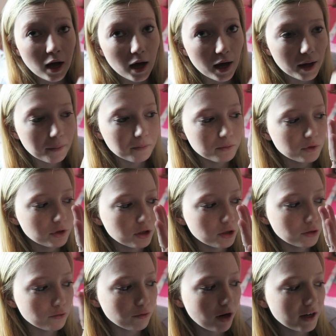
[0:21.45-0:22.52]

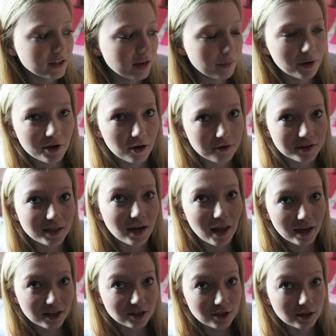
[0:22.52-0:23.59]
to write down my notes in
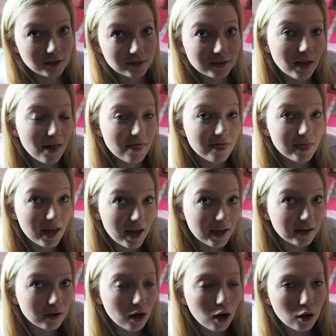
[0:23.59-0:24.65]
lectures, and
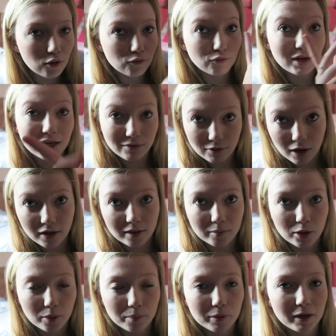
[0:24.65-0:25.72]
then I'll rewrite
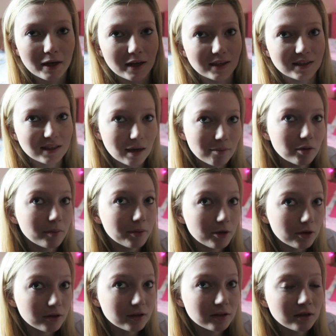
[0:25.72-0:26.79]
them up in separate
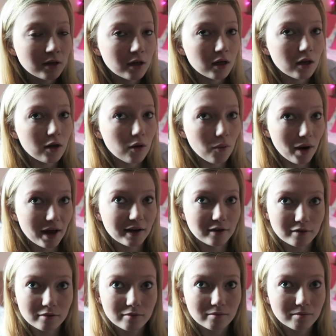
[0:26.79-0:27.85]
books when
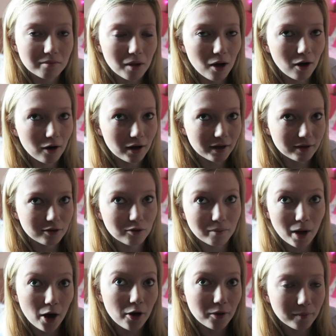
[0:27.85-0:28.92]
I
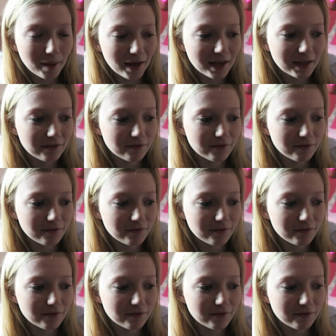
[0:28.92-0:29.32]
come home that